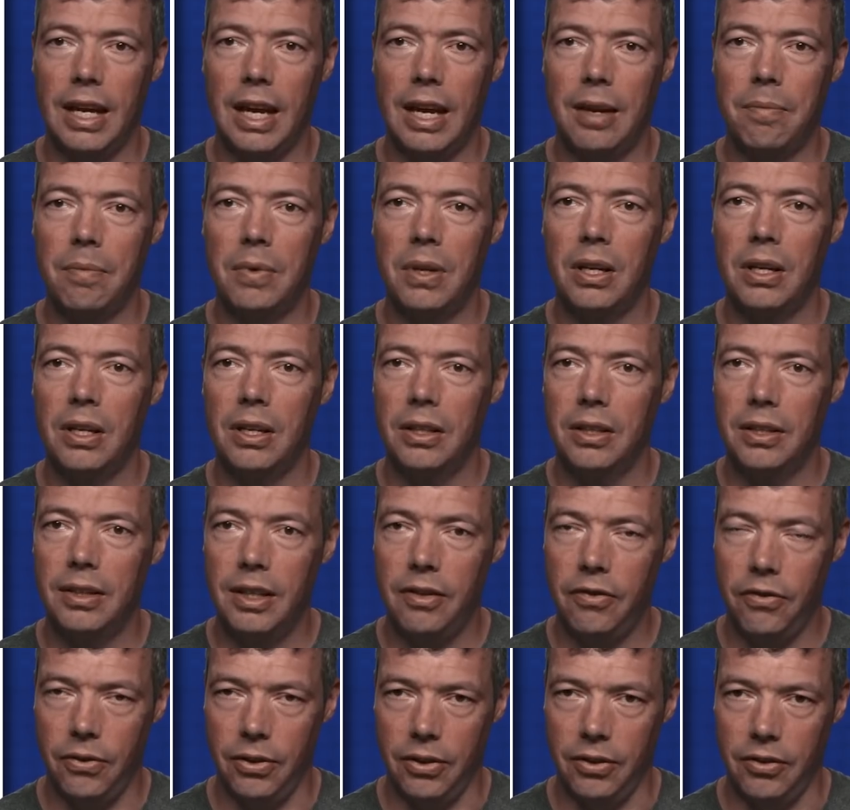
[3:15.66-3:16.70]
time
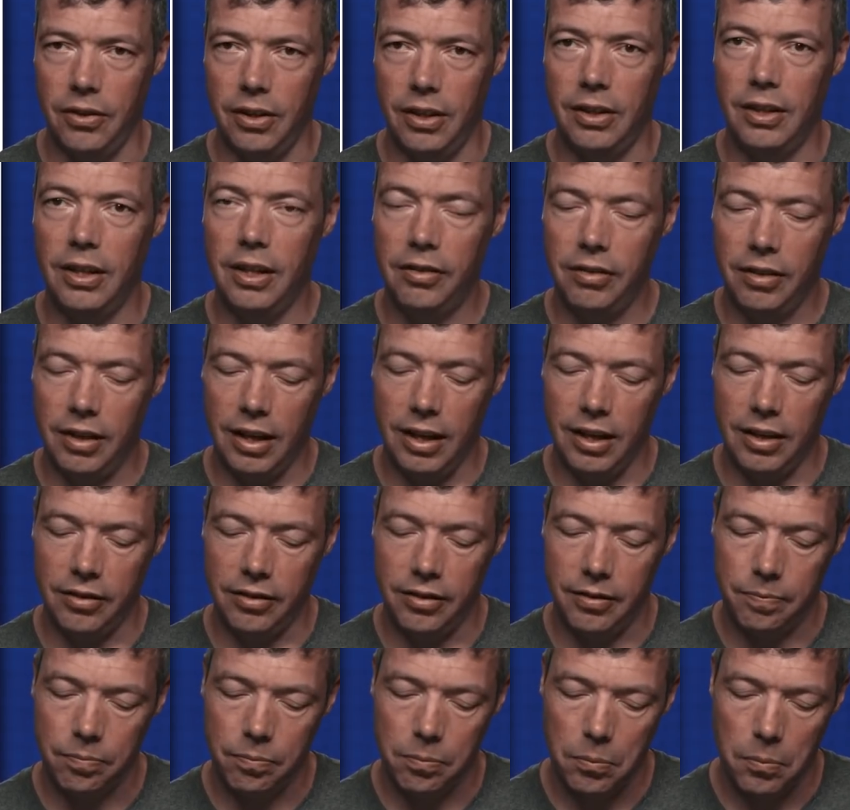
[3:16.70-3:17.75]
difference. In this
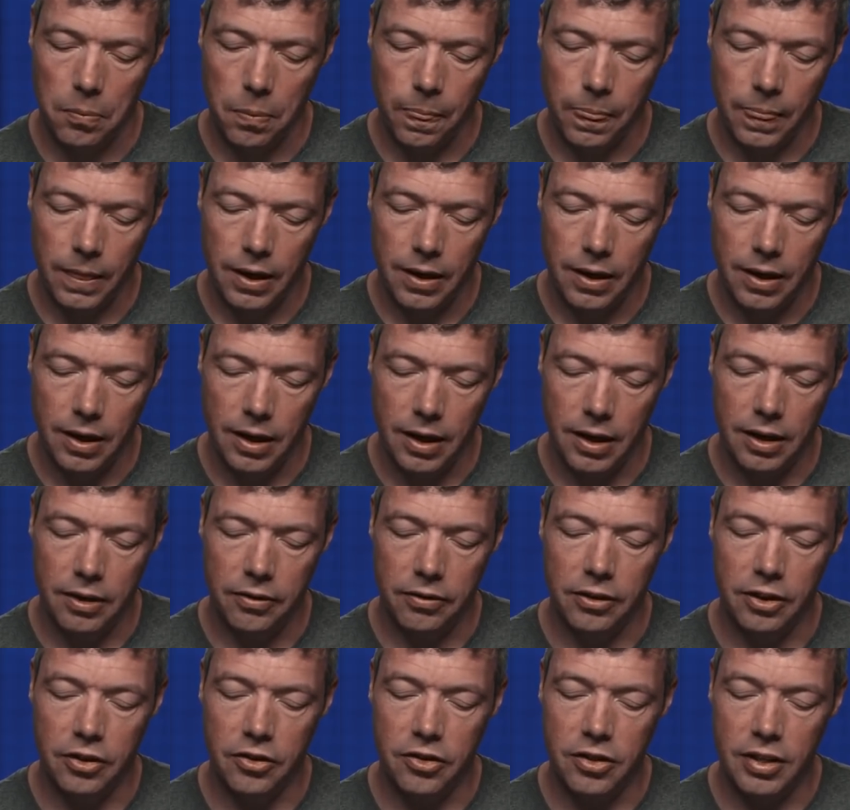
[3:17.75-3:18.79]
case, it
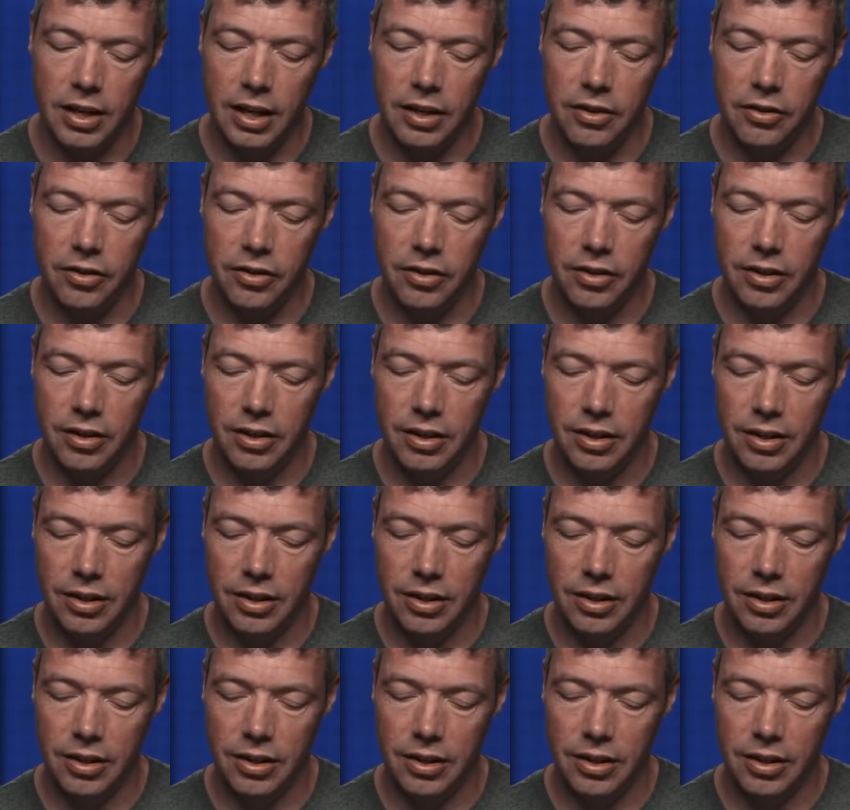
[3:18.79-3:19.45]
is the change